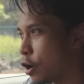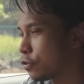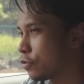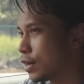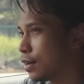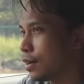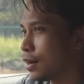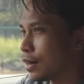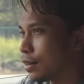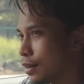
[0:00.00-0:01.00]
off
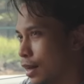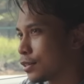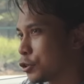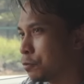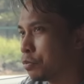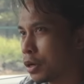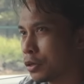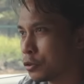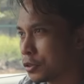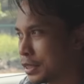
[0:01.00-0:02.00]
unless you put
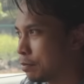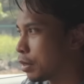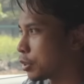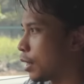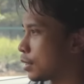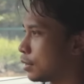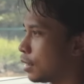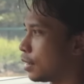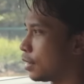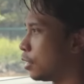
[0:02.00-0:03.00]
on your seatbelt. So let's
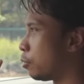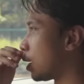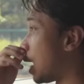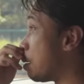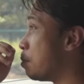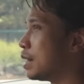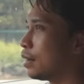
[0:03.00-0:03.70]
say, you know what, I'm